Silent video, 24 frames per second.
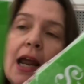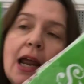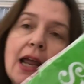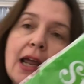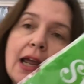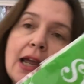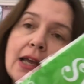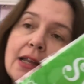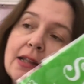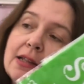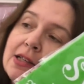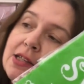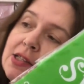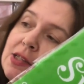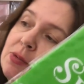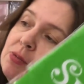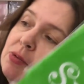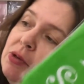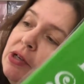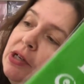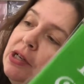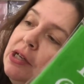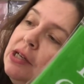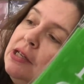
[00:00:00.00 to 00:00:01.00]
And this
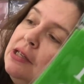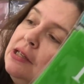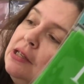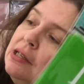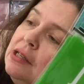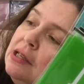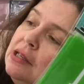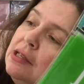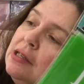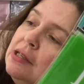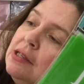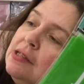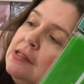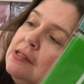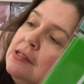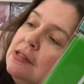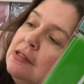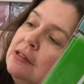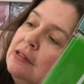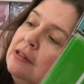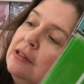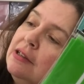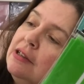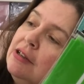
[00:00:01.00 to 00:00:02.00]
one is
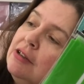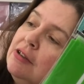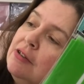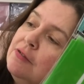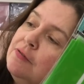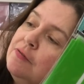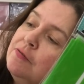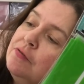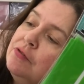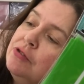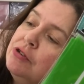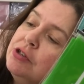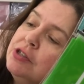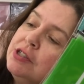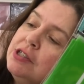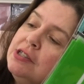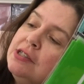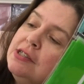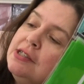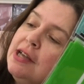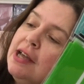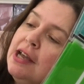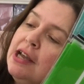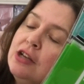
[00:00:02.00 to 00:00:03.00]
Live for
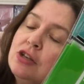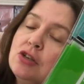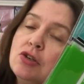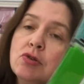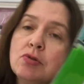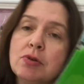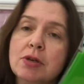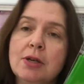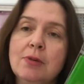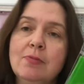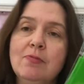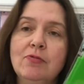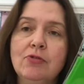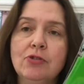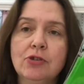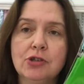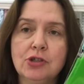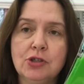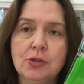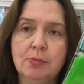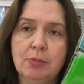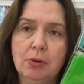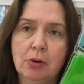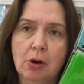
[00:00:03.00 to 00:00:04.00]
Today, Dream for
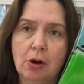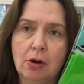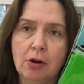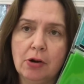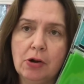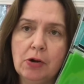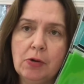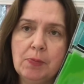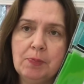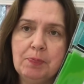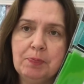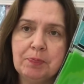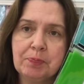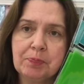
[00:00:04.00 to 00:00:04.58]
Tomorrow.